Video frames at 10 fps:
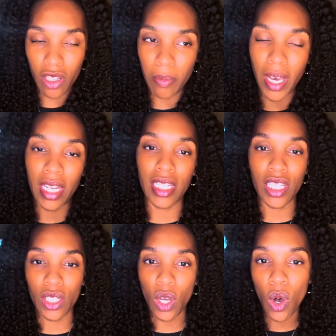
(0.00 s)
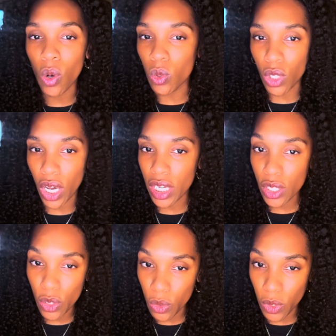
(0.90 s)
The body doesn't hold on
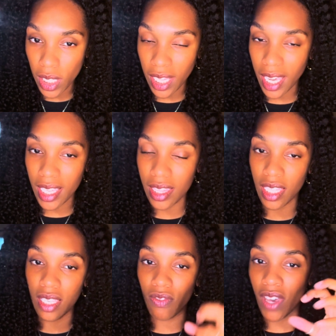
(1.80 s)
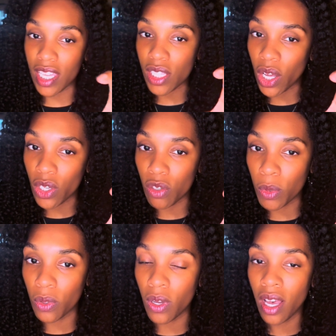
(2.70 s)
to it like the fat
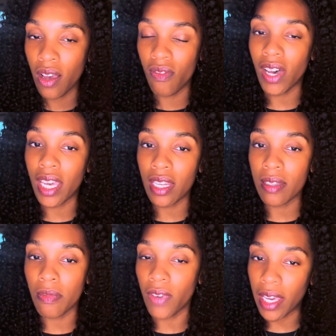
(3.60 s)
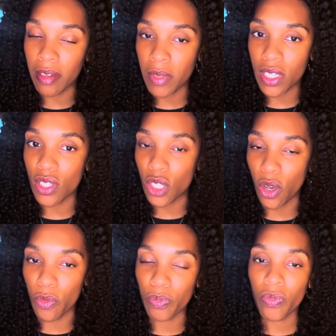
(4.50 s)
soluble vitamins. So